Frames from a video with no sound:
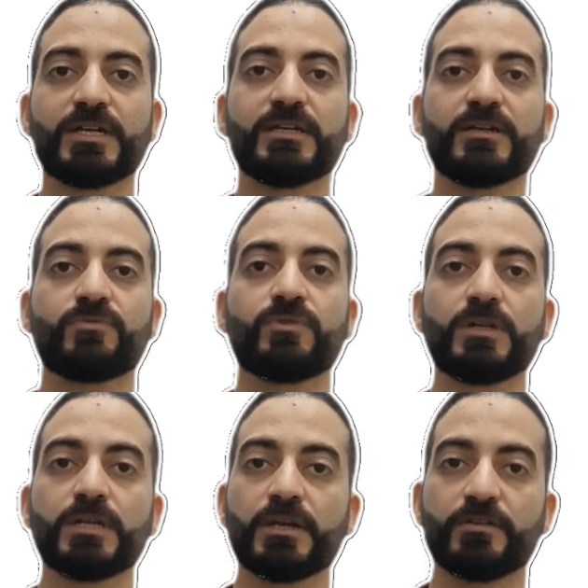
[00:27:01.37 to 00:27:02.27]
OA
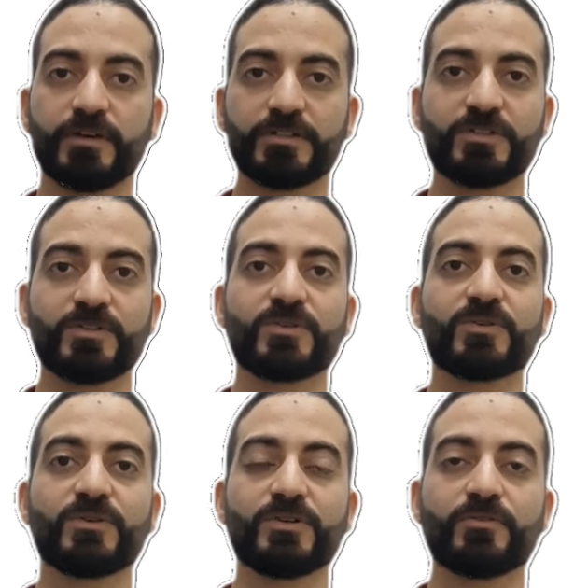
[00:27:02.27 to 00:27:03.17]
equal vector
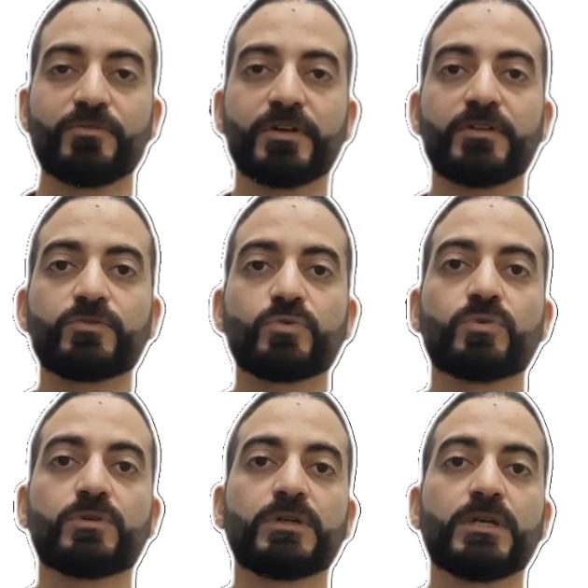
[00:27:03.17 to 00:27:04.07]
OP over
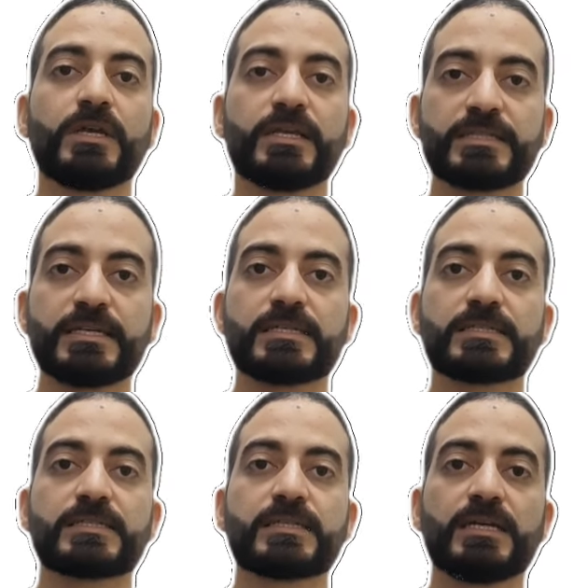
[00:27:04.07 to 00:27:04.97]
2. And
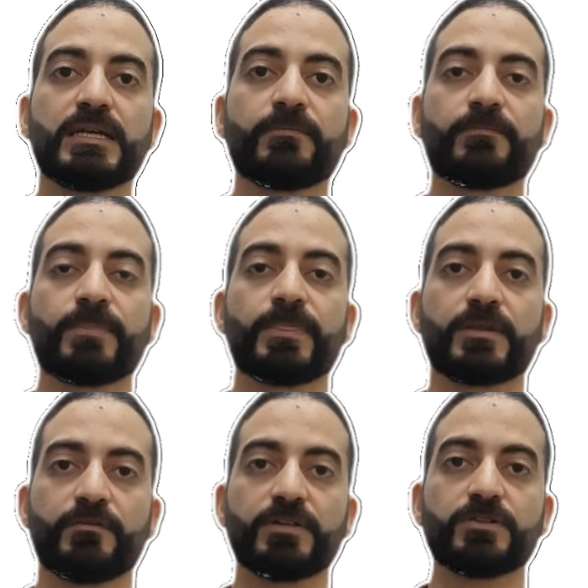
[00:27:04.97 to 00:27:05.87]
since
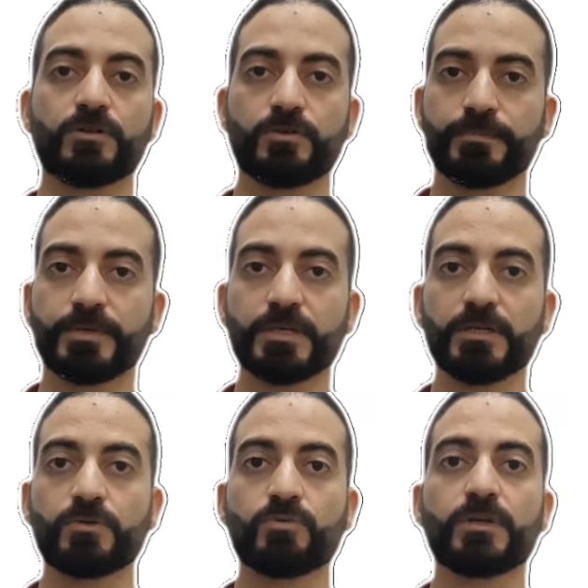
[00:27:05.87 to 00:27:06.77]
vector OP
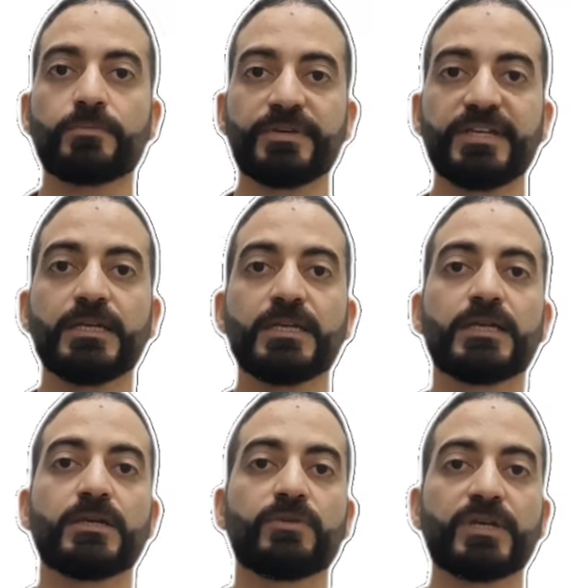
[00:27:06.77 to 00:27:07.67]
equal P,
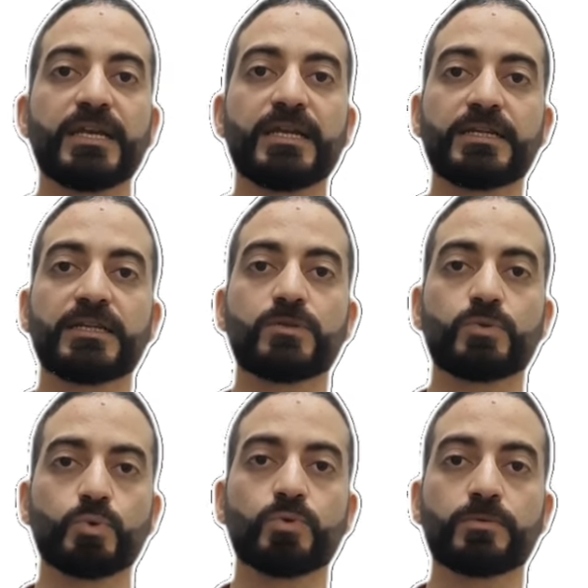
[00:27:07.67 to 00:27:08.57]
we
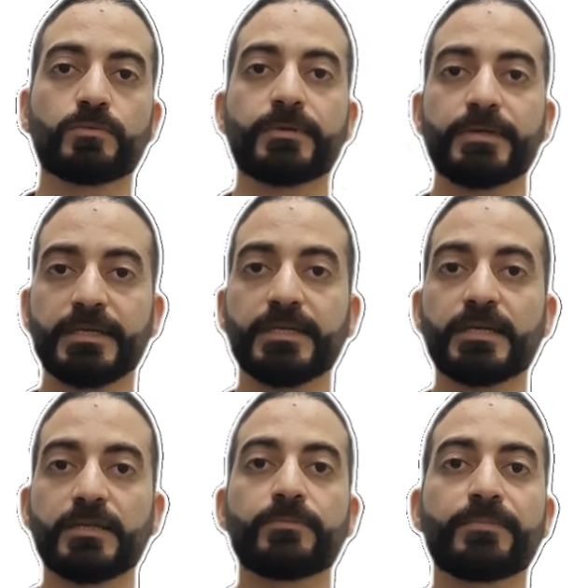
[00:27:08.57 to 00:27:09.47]
can put
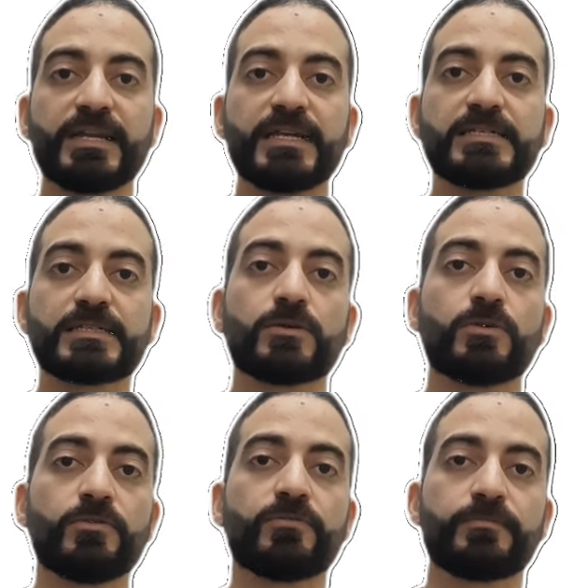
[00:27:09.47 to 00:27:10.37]
P in
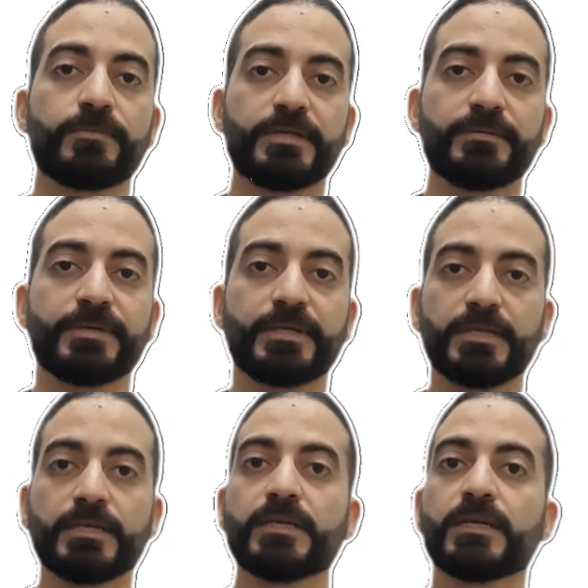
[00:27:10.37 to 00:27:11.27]
place of
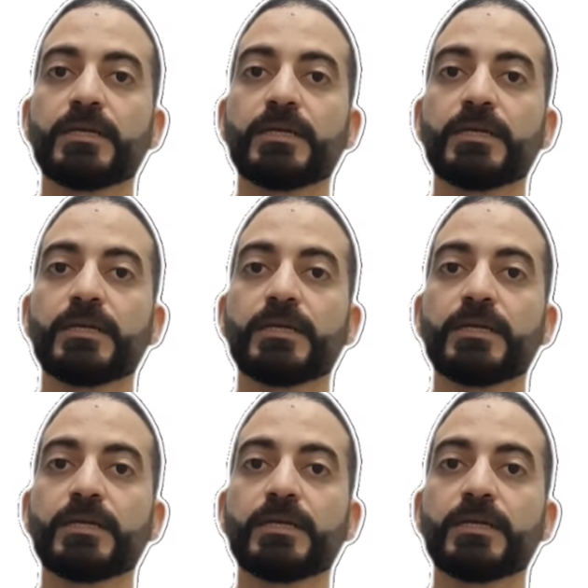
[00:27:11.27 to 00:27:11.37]
OP.